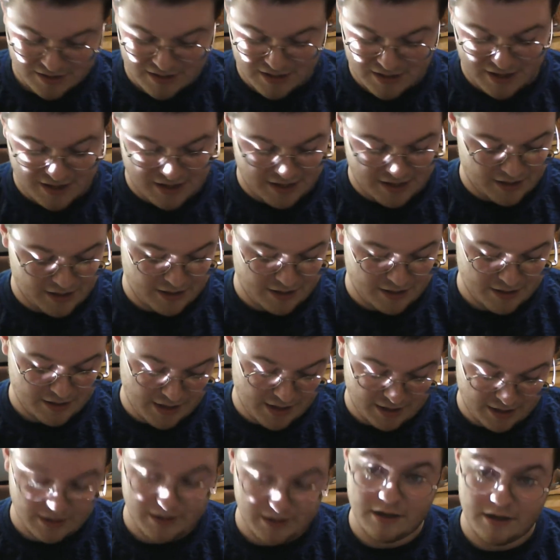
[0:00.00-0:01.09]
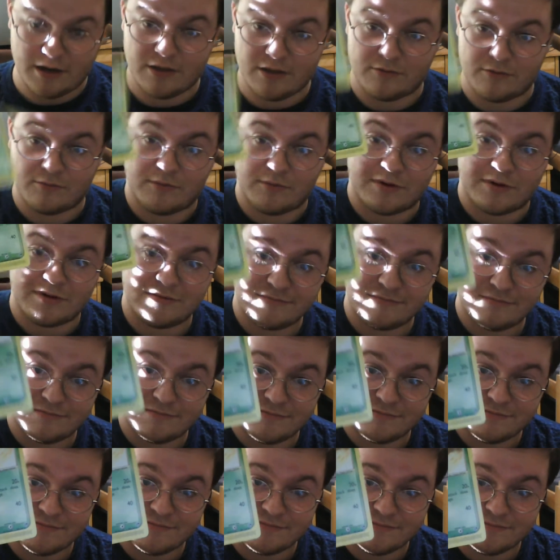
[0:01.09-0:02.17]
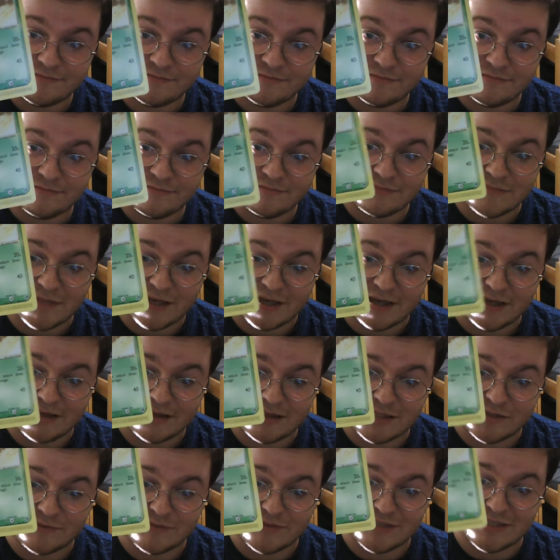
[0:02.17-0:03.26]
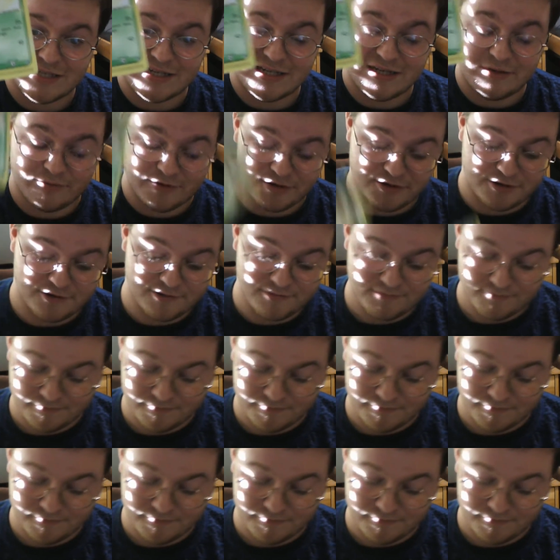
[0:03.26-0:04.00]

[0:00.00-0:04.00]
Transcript: and another one. Again, this one's an e-reader.